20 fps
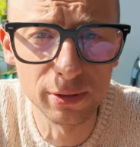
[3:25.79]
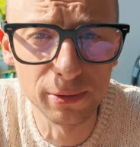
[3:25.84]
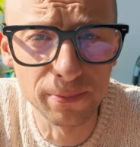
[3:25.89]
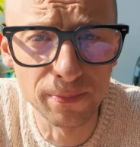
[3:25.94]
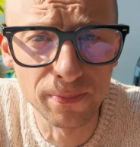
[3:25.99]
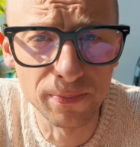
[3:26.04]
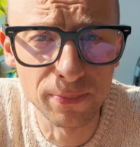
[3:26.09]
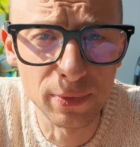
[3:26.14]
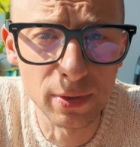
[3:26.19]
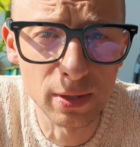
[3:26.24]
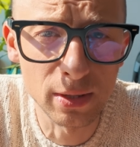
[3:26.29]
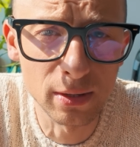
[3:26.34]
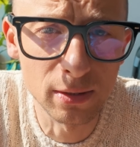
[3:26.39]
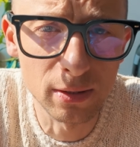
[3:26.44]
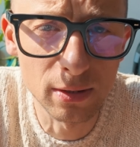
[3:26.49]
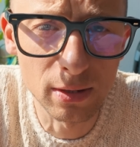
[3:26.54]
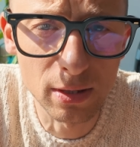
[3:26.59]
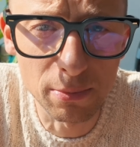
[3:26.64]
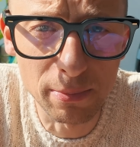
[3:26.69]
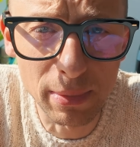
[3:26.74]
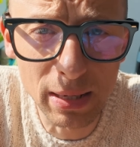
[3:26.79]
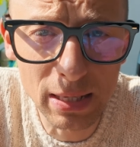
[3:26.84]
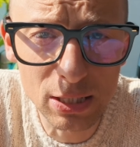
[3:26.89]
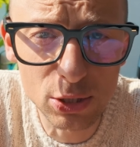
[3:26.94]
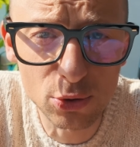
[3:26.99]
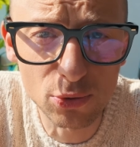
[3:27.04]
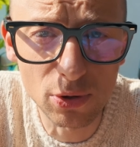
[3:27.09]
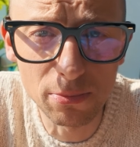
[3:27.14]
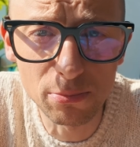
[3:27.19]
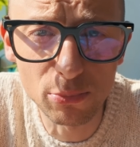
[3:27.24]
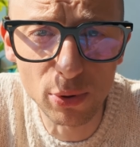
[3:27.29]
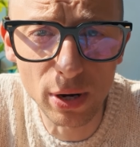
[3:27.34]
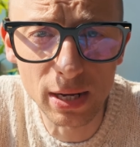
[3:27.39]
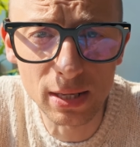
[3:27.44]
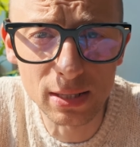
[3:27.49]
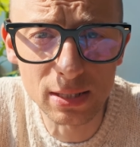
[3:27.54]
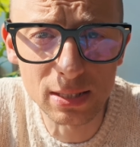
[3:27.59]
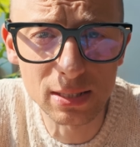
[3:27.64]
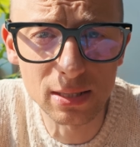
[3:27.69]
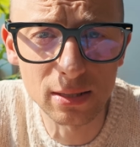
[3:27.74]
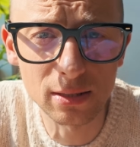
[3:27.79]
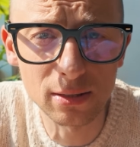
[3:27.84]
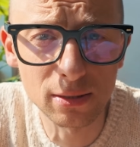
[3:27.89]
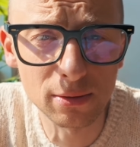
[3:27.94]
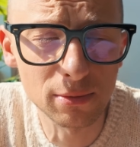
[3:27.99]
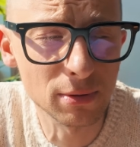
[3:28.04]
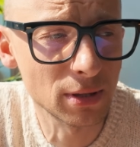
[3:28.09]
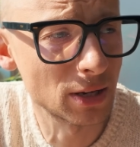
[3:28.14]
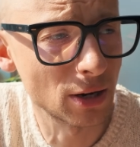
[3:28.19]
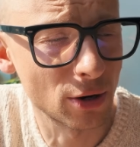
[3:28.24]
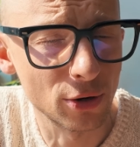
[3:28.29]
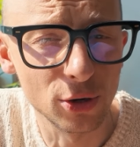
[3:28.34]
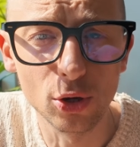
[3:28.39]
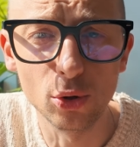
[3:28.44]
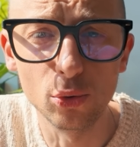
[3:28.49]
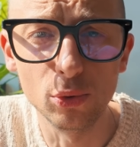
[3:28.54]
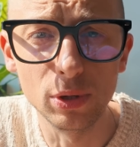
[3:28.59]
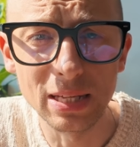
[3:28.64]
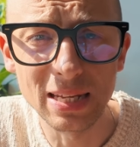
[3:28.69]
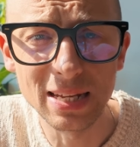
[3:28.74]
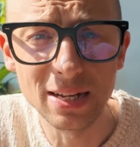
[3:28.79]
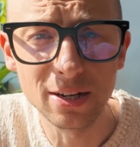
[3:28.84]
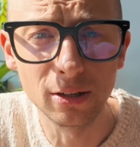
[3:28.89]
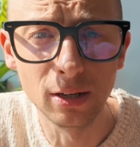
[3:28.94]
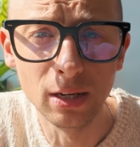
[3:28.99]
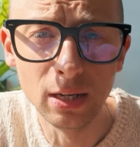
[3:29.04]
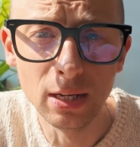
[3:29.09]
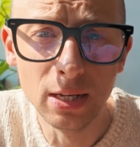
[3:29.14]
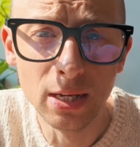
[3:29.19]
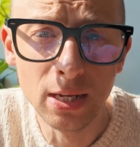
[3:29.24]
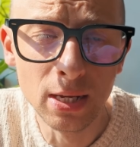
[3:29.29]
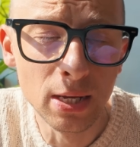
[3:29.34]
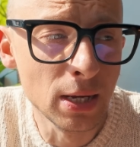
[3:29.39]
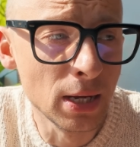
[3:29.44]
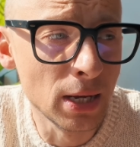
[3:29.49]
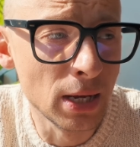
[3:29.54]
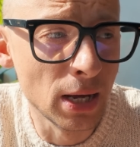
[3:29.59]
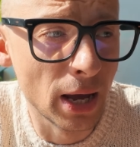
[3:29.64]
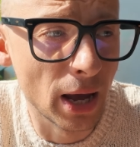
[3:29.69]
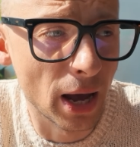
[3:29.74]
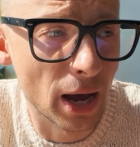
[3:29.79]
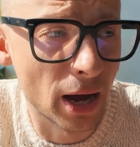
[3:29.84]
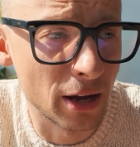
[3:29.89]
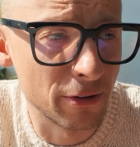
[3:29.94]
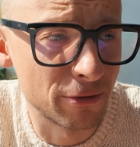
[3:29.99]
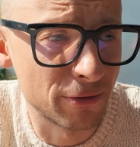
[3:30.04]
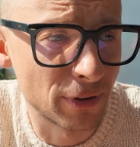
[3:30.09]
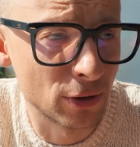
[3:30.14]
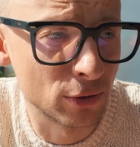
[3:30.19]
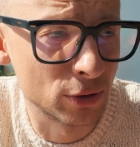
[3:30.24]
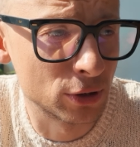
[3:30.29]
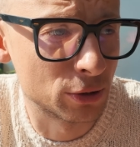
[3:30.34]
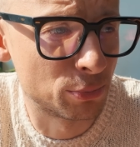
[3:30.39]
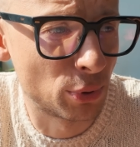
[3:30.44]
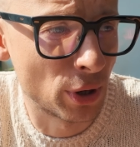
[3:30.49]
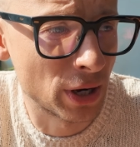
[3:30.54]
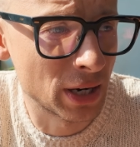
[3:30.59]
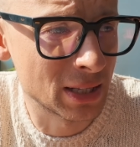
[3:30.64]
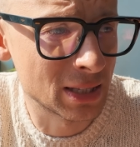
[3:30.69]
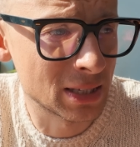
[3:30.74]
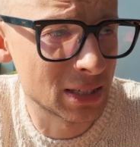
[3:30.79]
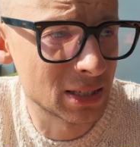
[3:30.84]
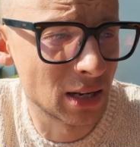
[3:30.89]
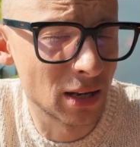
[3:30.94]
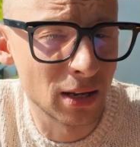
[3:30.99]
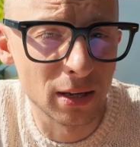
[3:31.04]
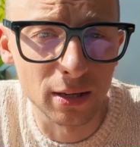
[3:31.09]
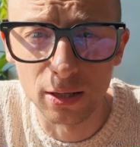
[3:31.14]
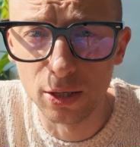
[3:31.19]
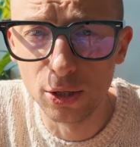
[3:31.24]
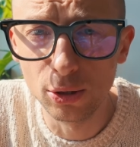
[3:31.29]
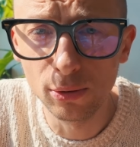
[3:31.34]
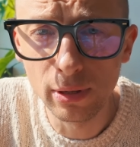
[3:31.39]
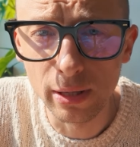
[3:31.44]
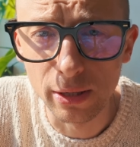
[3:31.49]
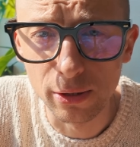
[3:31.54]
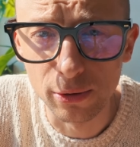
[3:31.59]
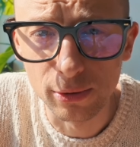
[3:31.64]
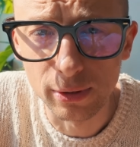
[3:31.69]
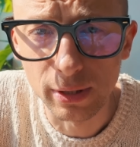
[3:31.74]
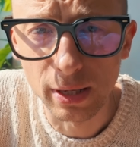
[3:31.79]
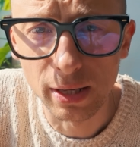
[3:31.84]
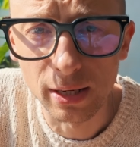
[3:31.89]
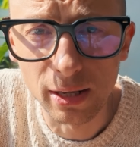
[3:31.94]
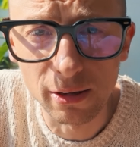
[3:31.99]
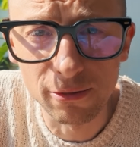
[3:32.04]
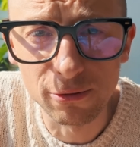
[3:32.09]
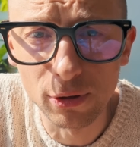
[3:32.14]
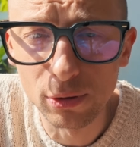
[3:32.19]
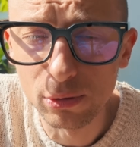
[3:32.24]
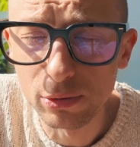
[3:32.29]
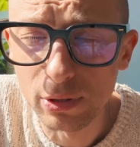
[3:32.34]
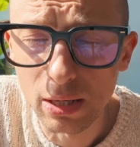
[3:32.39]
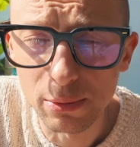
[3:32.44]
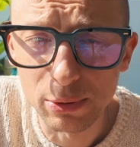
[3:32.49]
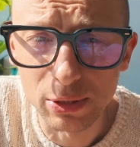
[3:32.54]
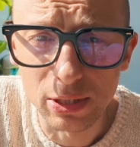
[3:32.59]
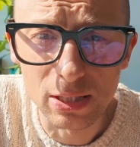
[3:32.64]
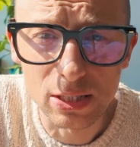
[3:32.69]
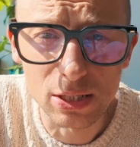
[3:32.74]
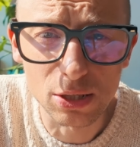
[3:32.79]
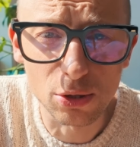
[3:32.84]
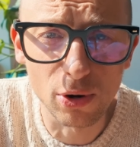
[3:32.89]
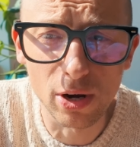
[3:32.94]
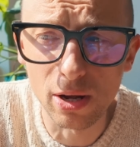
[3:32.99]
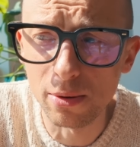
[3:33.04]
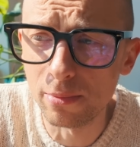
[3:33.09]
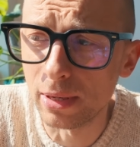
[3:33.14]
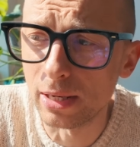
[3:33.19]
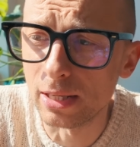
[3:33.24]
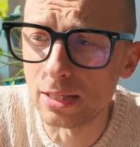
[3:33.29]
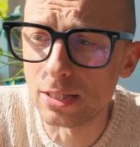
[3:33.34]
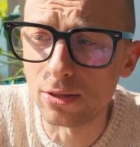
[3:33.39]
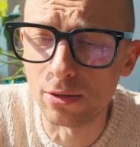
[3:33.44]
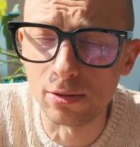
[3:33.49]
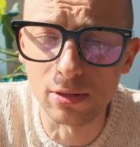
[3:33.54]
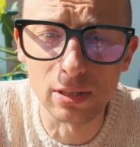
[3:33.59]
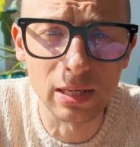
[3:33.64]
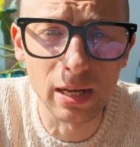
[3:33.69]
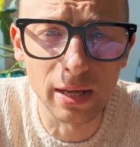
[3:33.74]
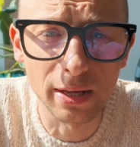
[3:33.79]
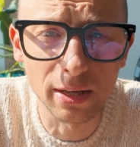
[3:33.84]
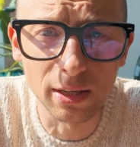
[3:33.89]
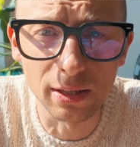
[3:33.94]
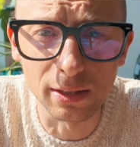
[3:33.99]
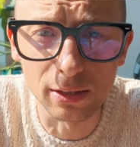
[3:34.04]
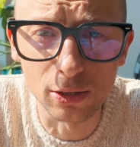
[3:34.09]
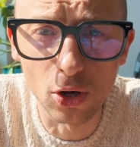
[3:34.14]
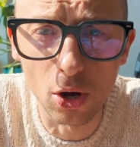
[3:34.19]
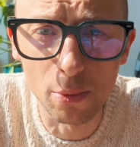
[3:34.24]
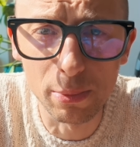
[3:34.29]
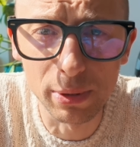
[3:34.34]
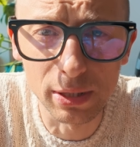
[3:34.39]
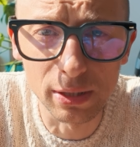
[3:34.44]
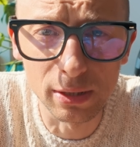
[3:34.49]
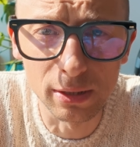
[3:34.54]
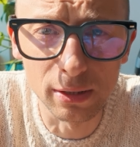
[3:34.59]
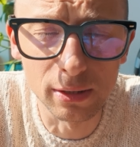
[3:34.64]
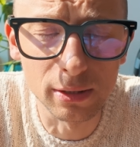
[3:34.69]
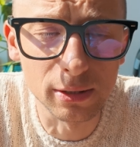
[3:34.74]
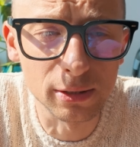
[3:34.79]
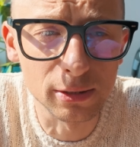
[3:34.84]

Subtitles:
the mainstream brands that are known here. I found brands like Yoeleo, and I followed them on Instagram, and I started liking and commenting